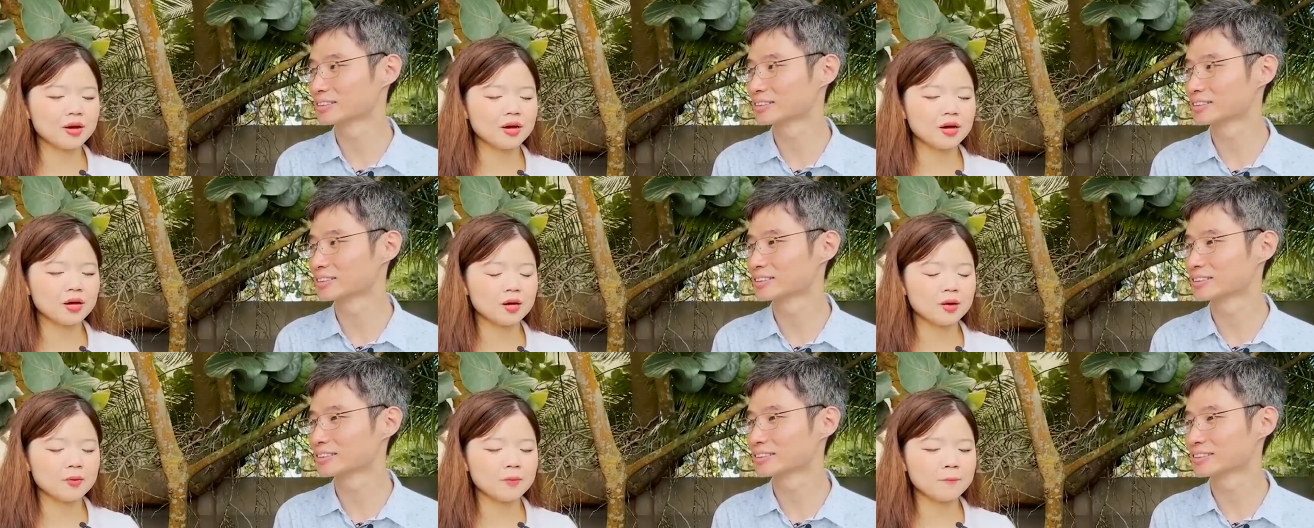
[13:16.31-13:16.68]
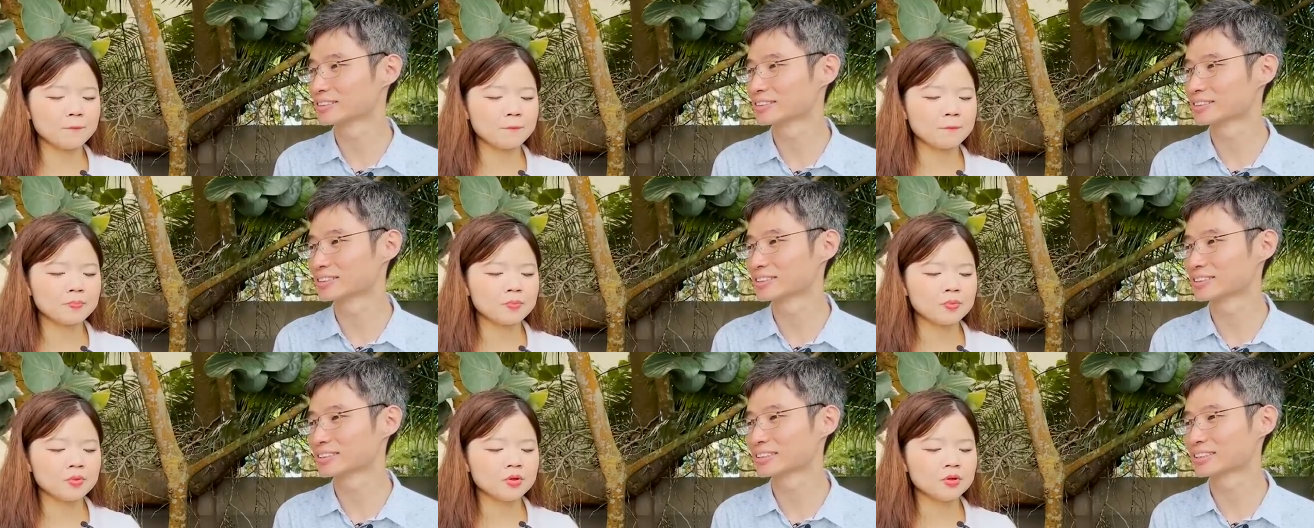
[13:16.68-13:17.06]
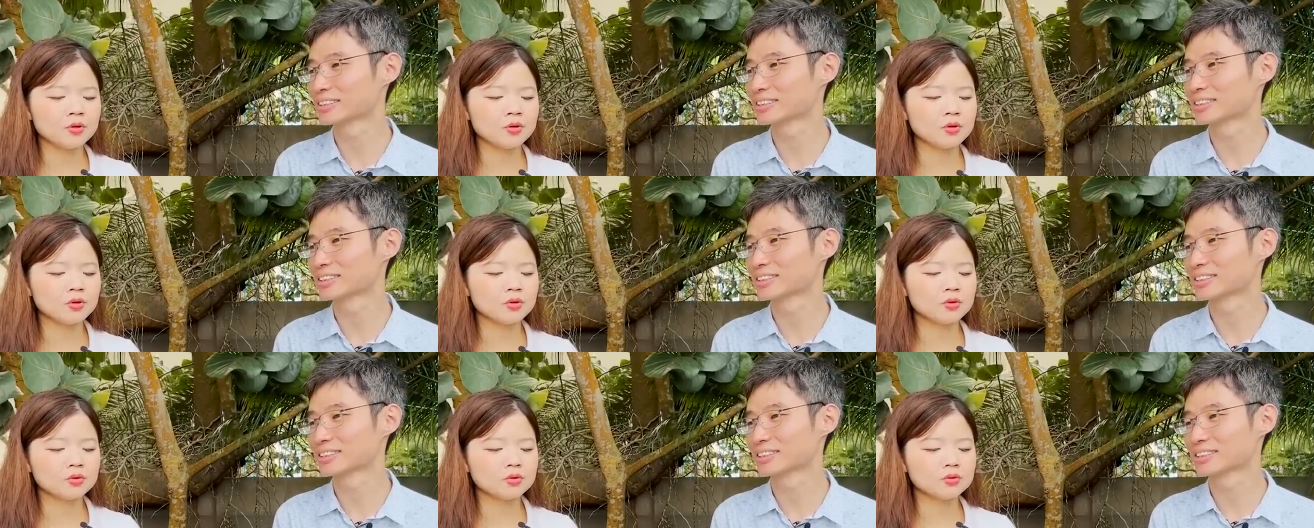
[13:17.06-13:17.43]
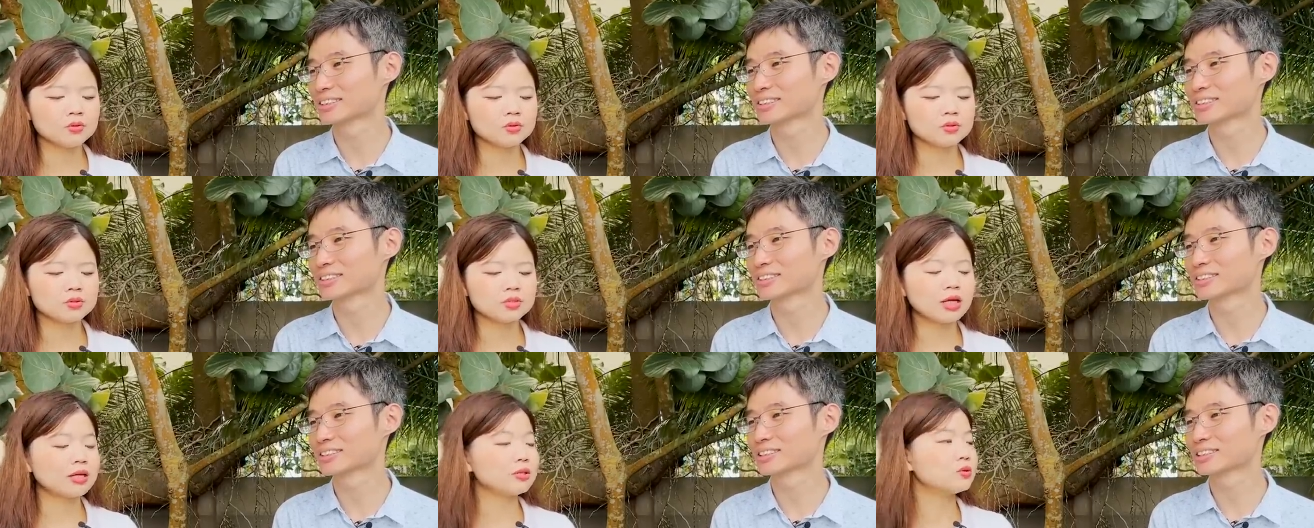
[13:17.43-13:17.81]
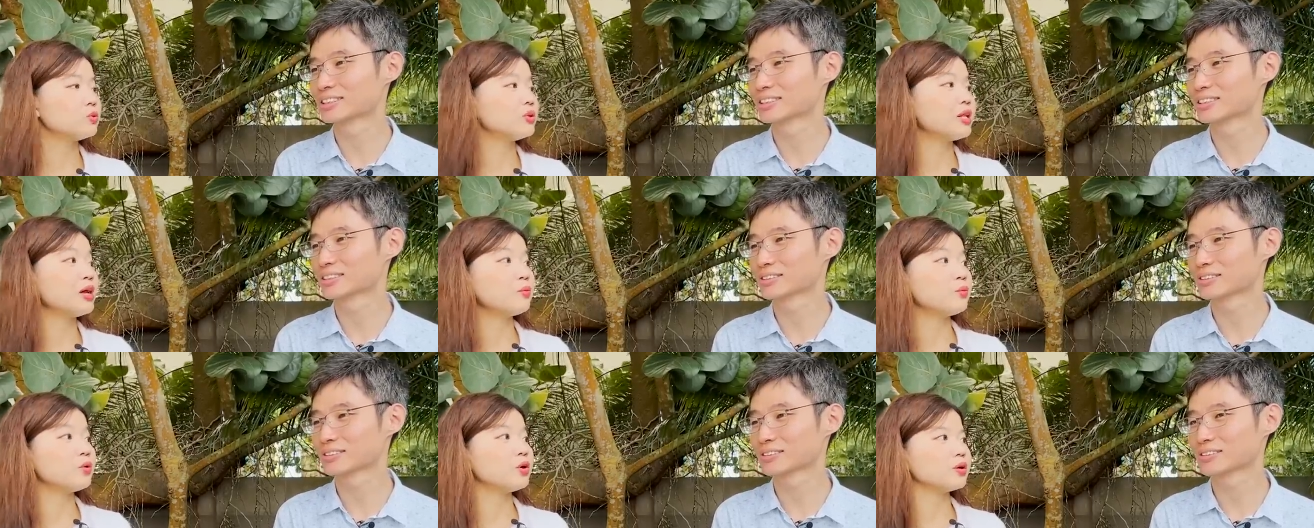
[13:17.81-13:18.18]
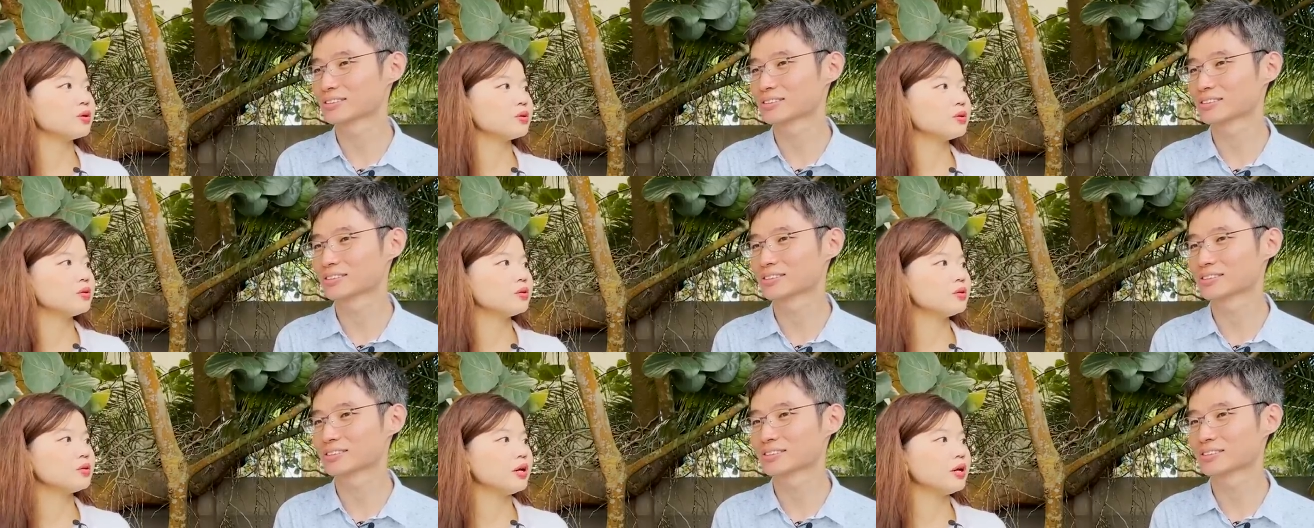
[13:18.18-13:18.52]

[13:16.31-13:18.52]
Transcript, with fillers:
Speaker 1: um, you know, start to network.